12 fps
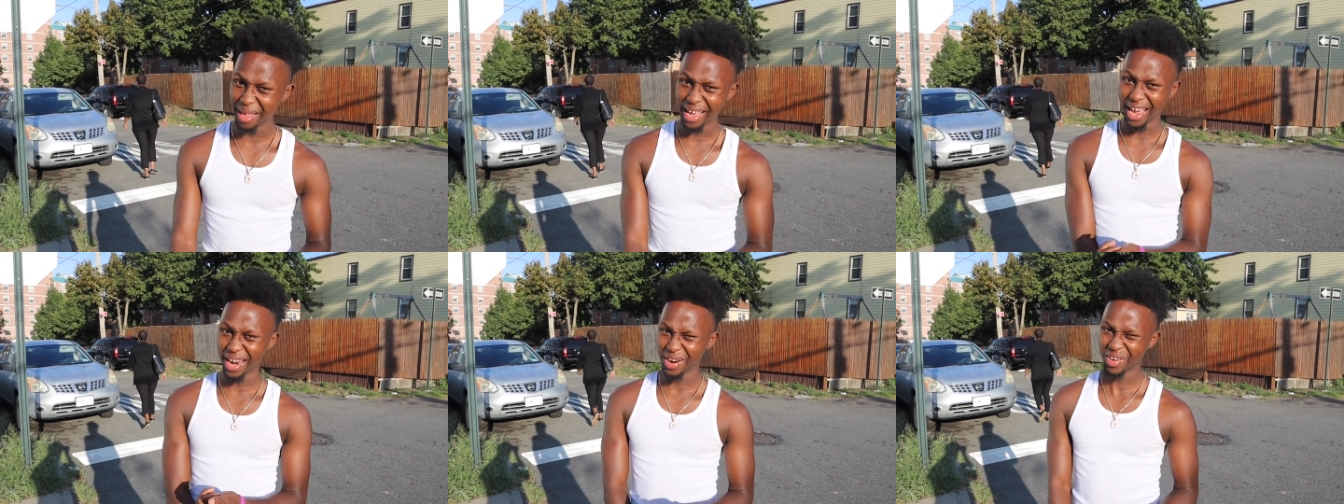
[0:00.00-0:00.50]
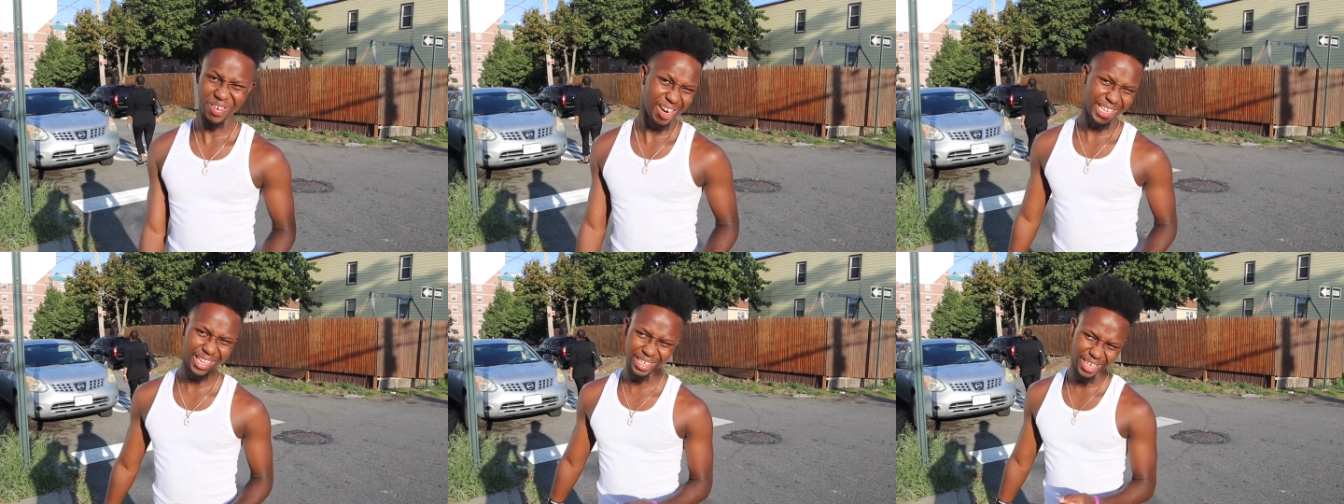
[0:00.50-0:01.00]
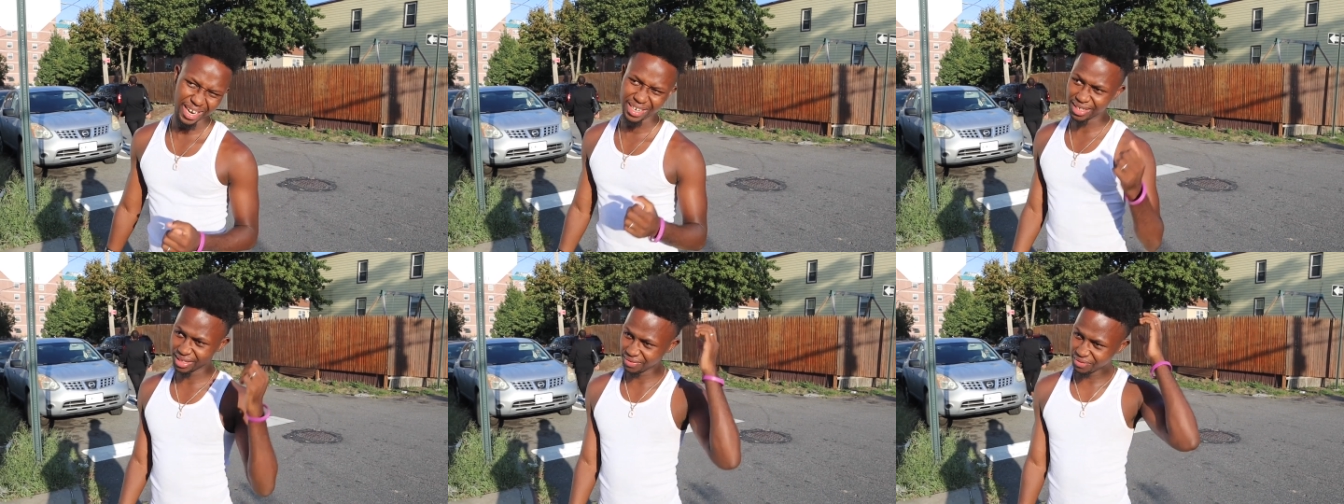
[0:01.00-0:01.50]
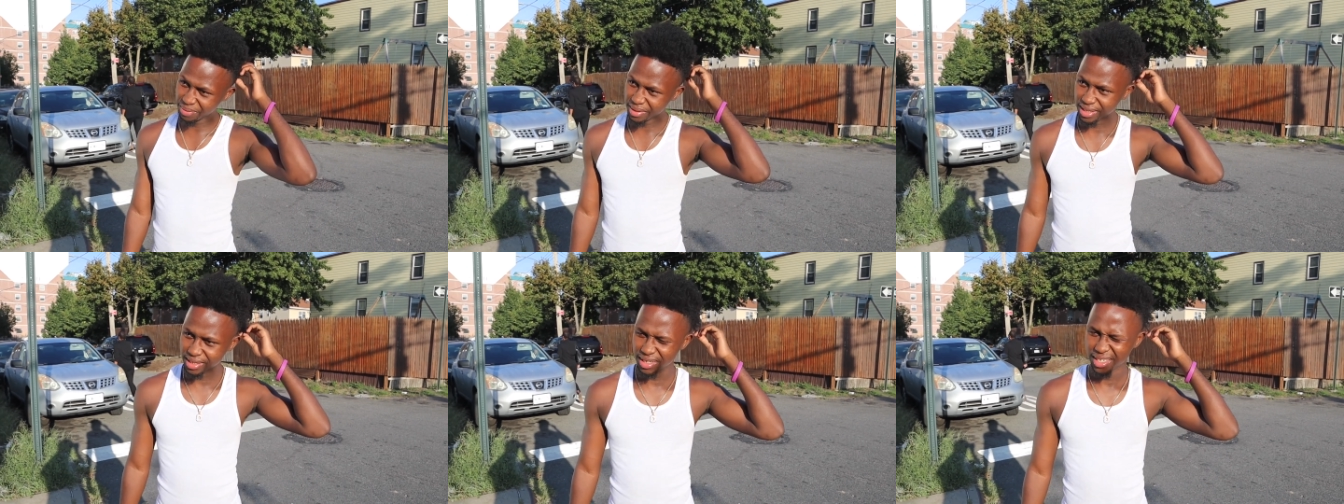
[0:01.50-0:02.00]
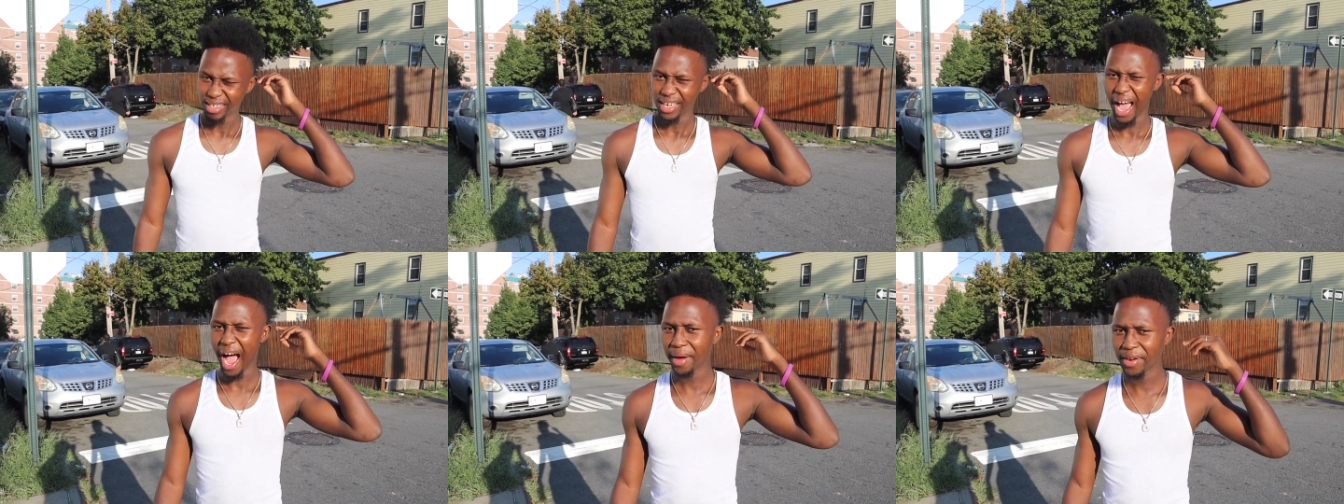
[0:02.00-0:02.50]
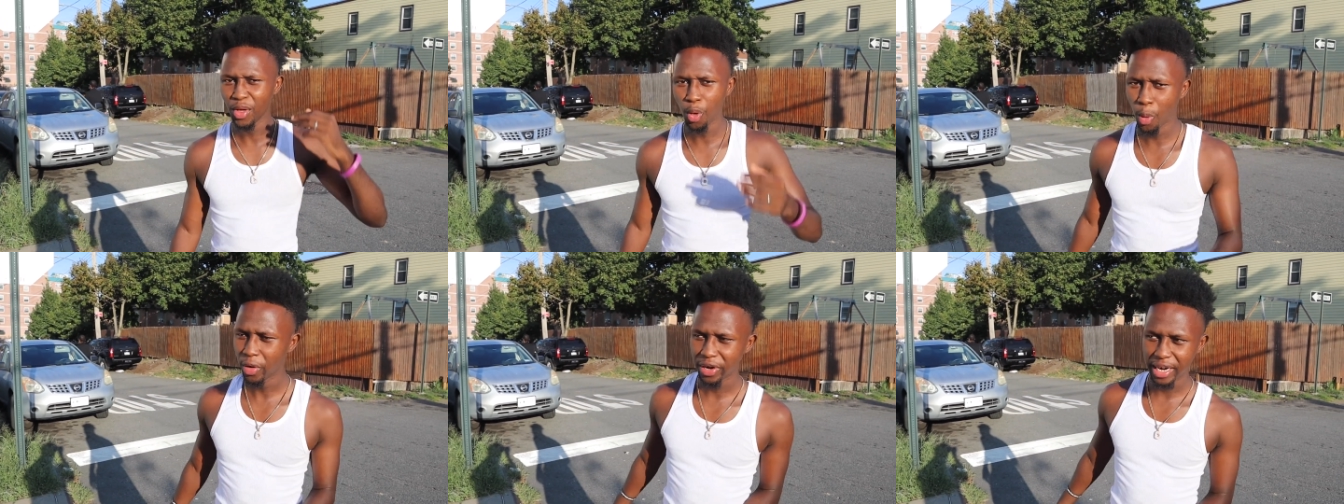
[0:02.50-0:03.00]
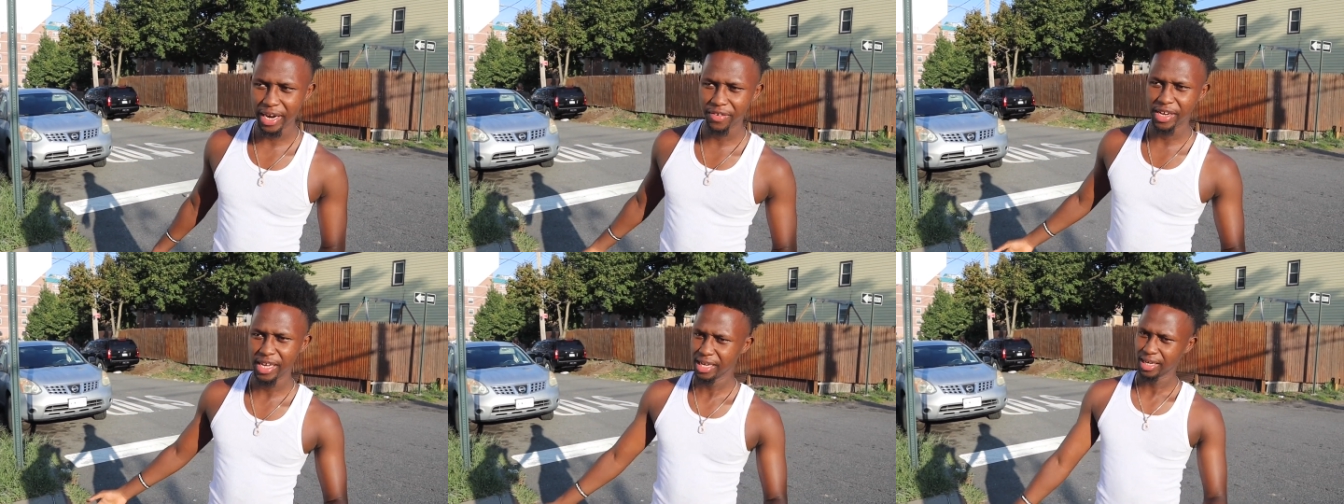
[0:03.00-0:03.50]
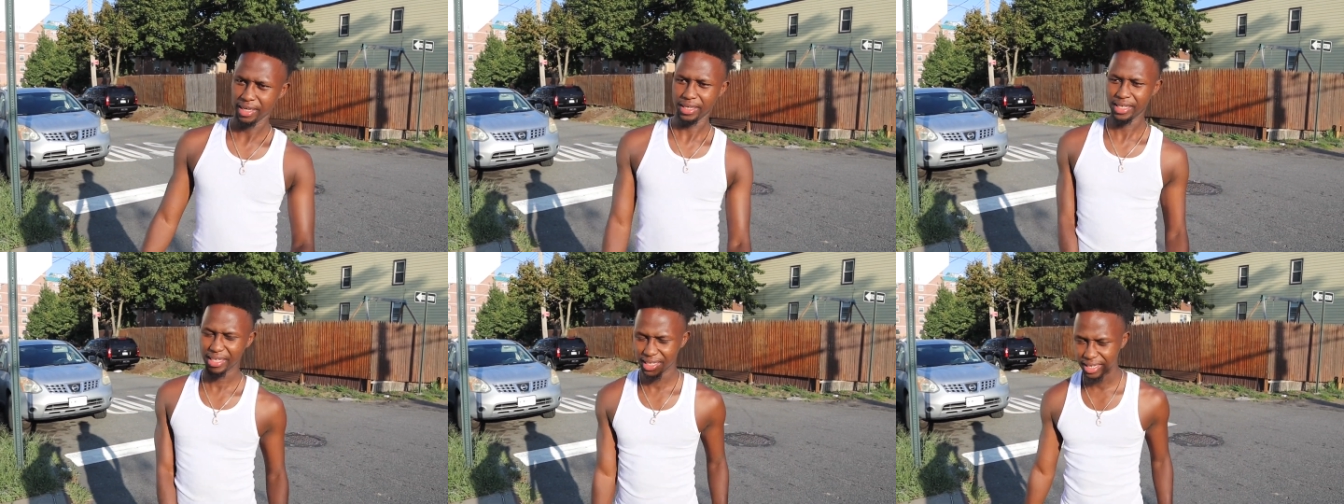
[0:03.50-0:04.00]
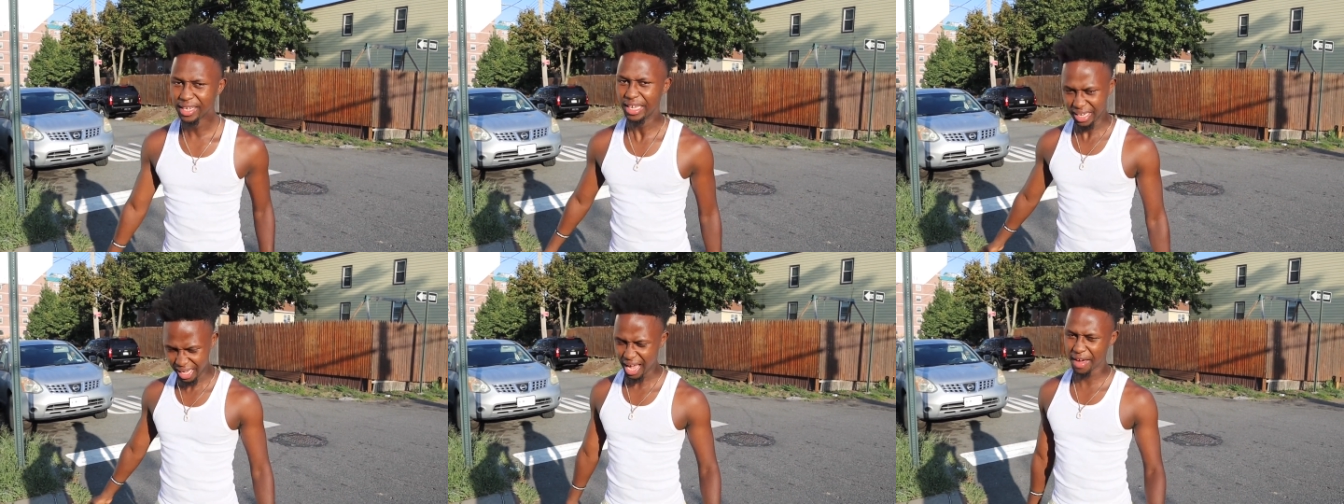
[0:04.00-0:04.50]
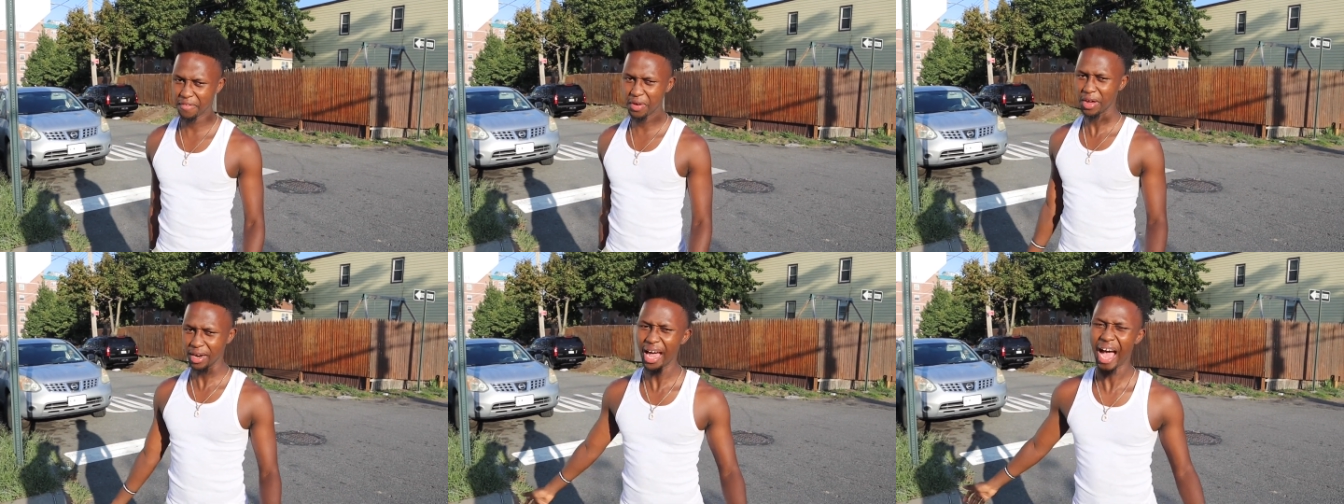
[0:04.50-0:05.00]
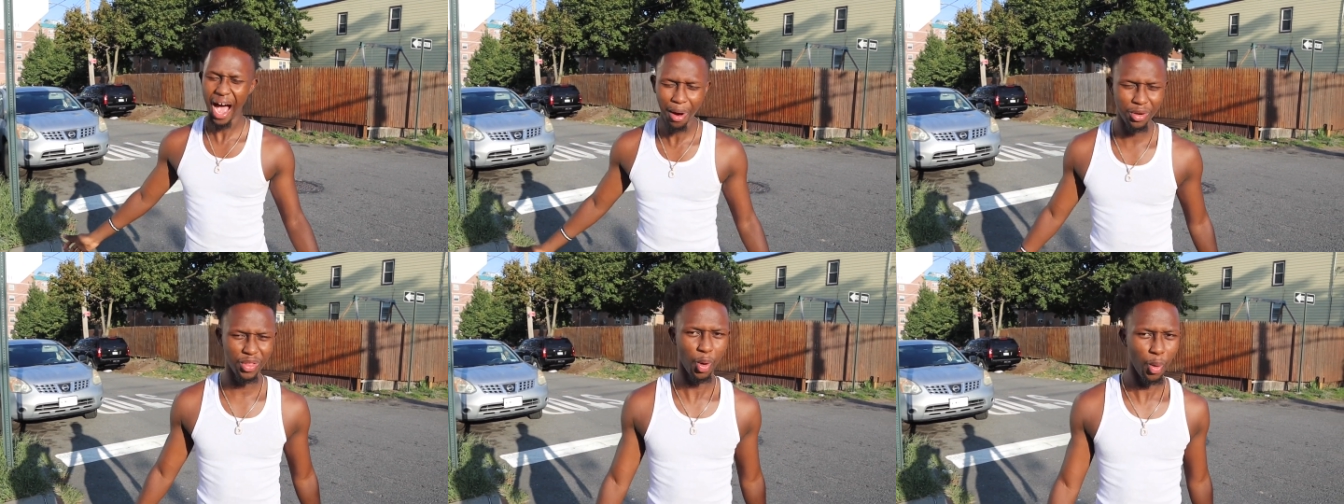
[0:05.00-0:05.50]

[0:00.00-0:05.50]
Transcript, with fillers: They kind of they look kind of for me out of the ordinary. Heavy on out of the